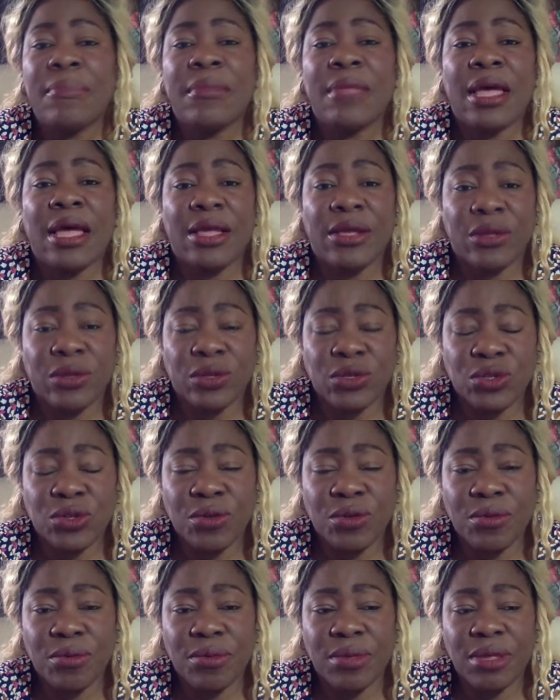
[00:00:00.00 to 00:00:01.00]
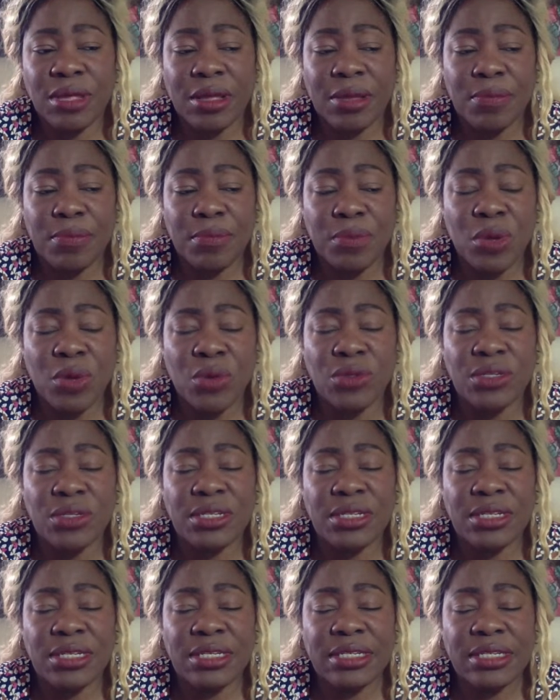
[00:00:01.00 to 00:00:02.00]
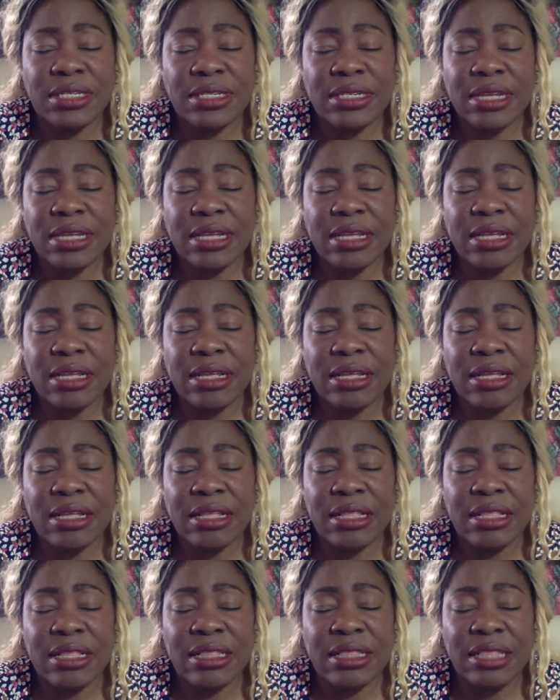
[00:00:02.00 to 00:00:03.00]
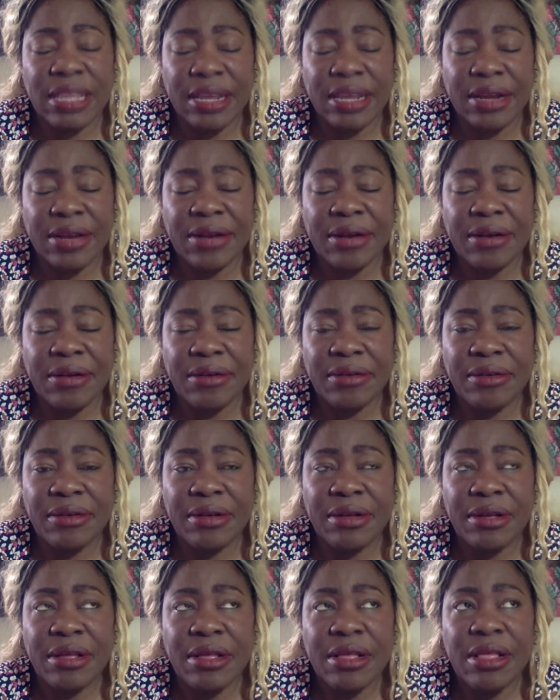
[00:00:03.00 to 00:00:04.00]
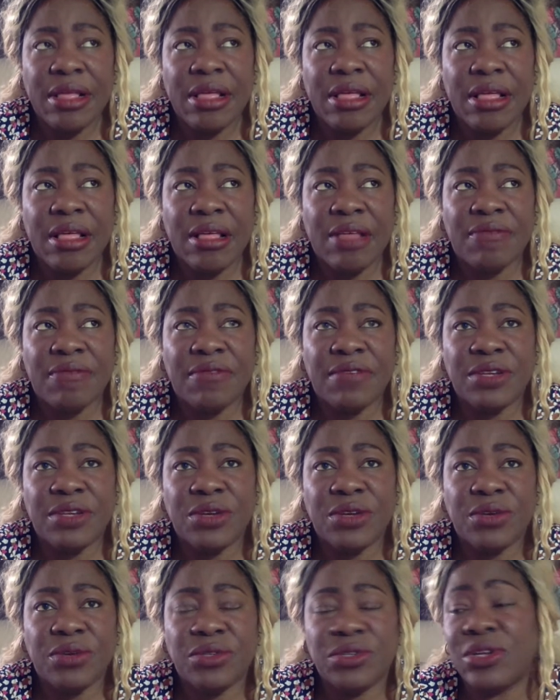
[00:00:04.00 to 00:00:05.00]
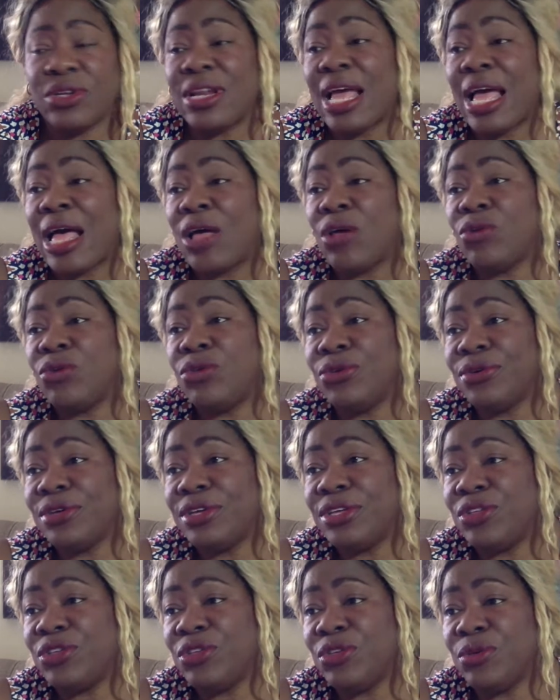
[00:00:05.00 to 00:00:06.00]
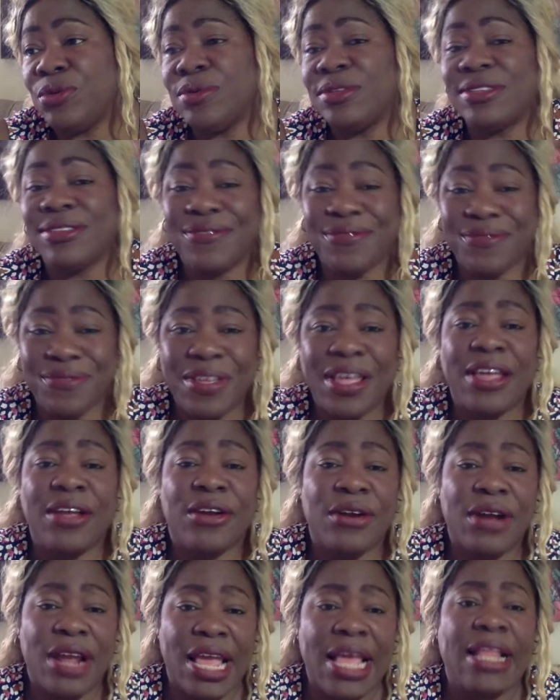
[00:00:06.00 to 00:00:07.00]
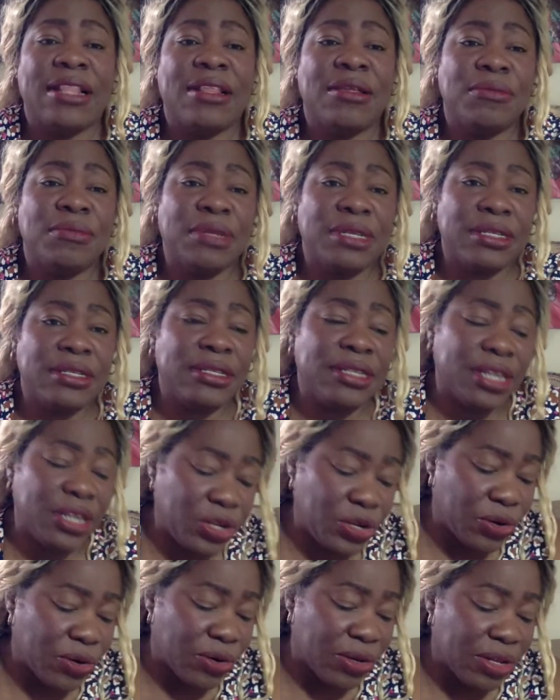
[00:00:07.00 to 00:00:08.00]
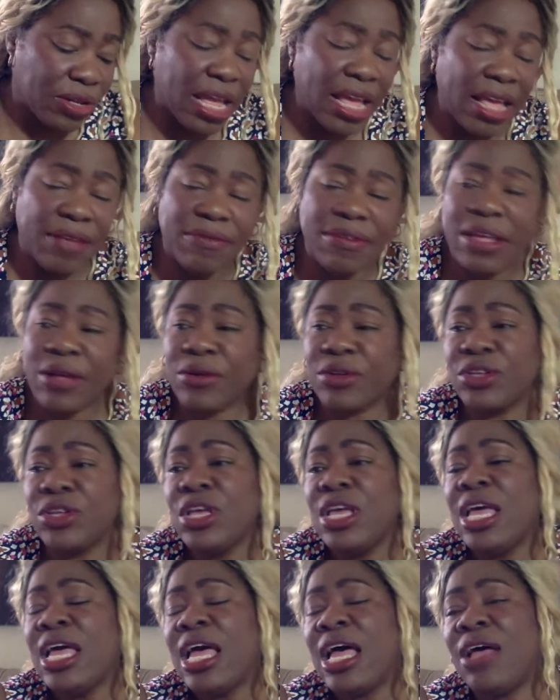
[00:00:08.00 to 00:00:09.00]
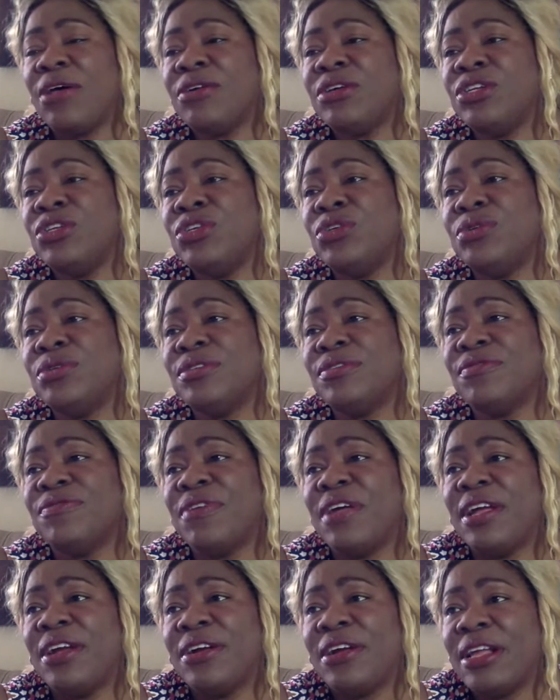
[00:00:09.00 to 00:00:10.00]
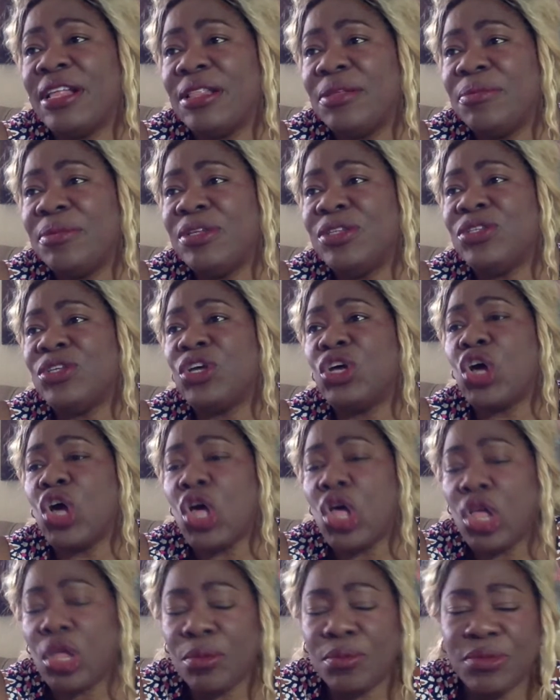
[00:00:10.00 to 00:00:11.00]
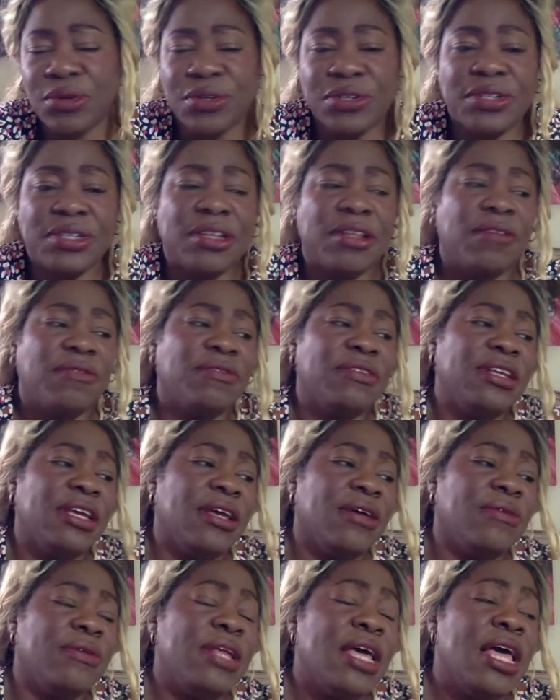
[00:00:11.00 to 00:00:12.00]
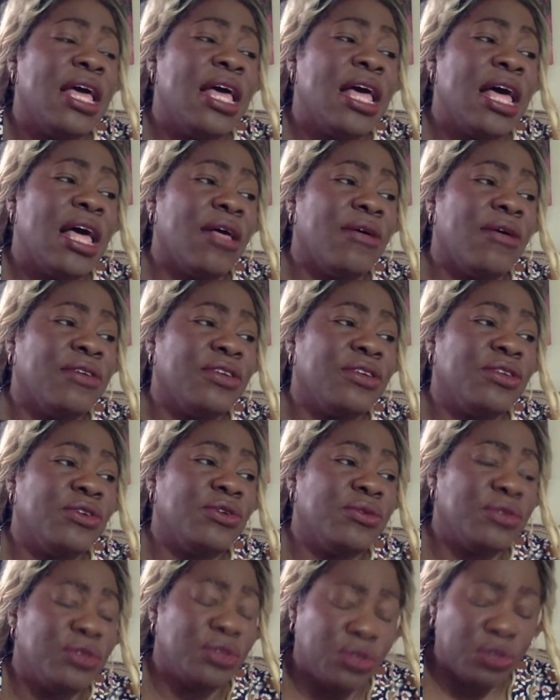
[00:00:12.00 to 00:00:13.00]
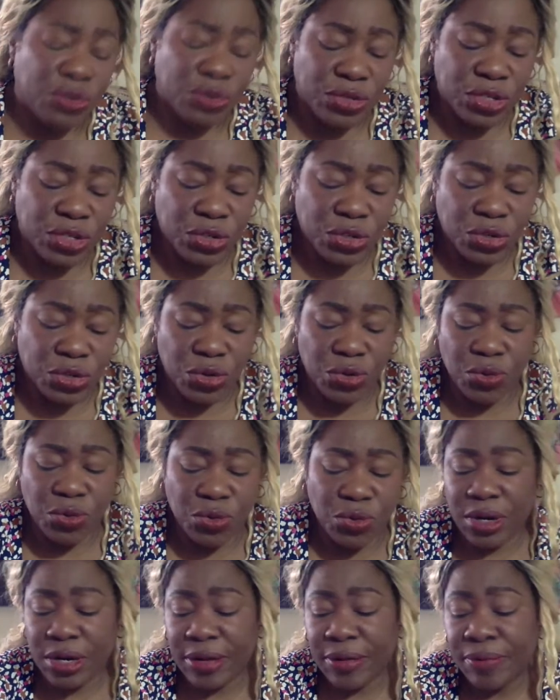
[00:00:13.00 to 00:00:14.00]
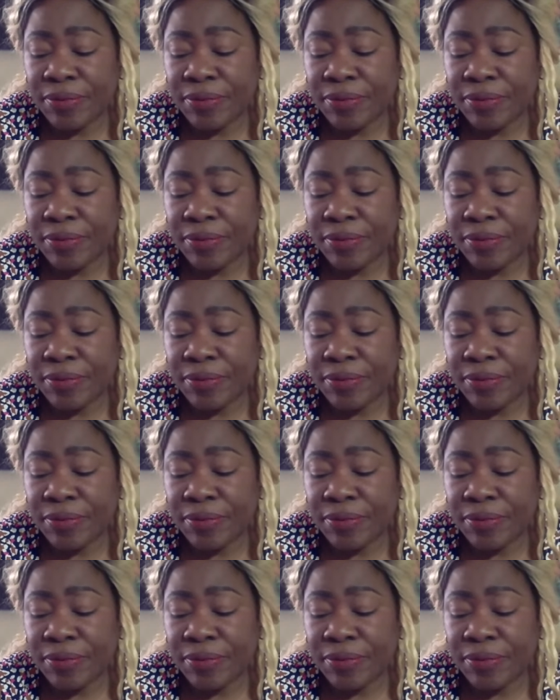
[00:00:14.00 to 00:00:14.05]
I also posted there videos on how you can use the fire element in your life. How can you use the fire element to calm yourself down? How can you use it to do work?